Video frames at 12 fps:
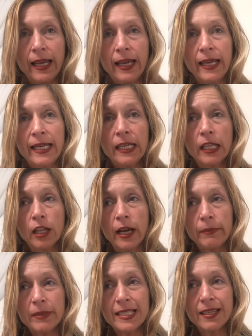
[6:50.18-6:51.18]
and in
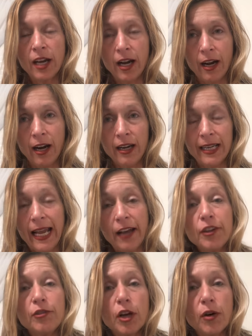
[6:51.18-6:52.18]
alignment to the heart, and how
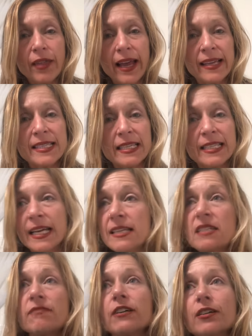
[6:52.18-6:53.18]
you know that is it
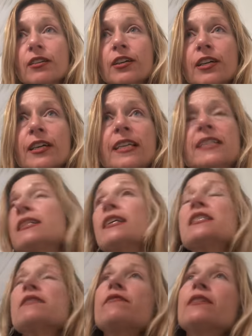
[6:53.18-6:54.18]
does feel good, it
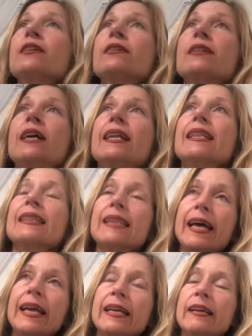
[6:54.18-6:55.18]
does feel
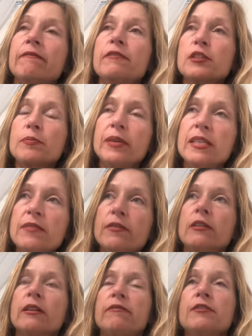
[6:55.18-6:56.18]
light, it feels
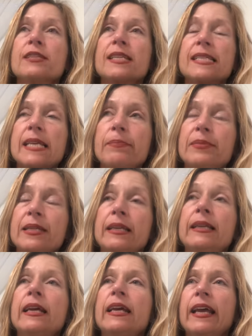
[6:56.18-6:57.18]
peaceful, it feels
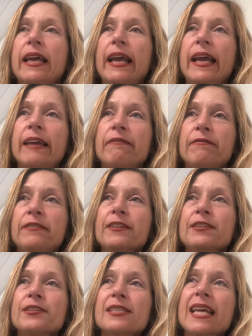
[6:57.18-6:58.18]
accepting, it
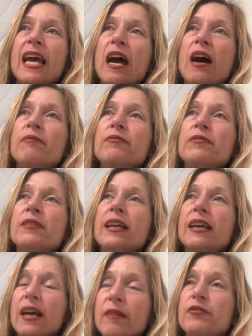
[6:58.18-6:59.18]
feels
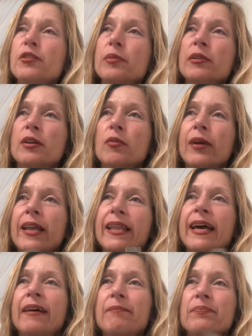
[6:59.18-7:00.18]
comfortable in a way
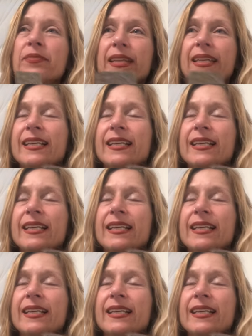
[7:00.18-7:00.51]
that